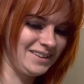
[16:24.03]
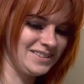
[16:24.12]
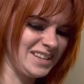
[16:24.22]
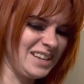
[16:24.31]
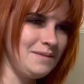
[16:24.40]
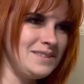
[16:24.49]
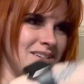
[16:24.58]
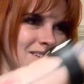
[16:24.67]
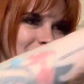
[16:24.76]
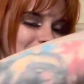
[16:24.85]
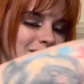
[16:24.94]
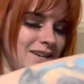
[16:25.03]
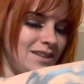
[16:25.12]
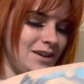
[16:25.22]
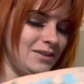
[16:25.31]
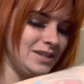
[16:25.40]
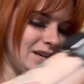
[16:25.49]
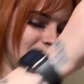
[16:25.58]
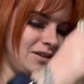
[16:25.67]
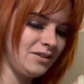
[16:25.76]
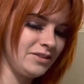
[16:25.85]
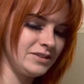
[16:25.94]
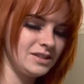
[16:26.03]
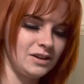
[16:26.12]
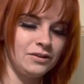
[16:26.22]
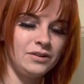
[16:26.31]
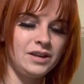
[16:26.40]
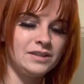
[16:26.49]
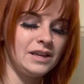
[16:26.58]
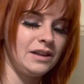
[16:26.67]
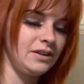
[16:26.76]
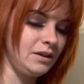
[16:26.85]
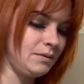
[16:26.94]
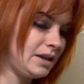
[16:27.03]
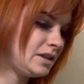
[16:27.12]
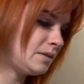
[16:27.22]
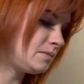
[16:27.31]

I was like, let me just do it in the hotel. It's early as hell anyway, damn